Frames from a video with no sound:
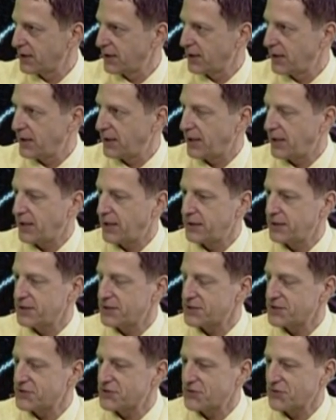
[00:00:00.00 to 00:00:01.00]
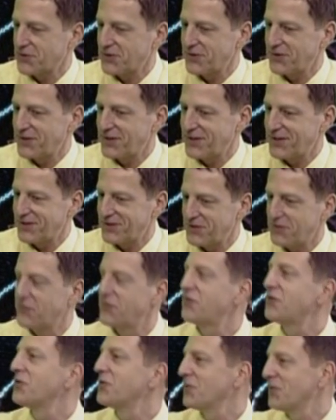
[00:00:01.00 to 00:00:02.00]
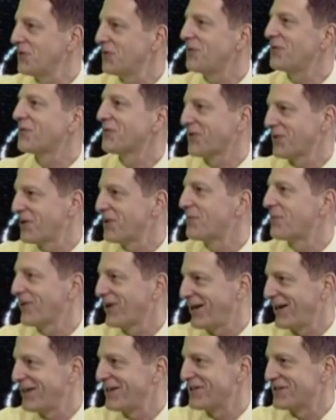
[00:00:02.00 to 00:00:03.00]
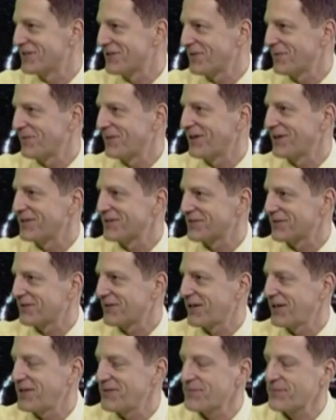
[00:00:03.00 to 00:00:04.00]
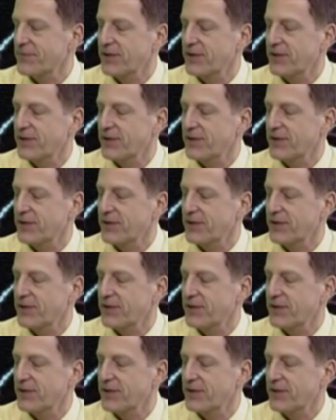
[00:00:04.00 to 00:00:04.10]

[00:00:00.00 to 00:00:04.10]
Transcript: And this is sort of the fuel for the brain in some ways, right?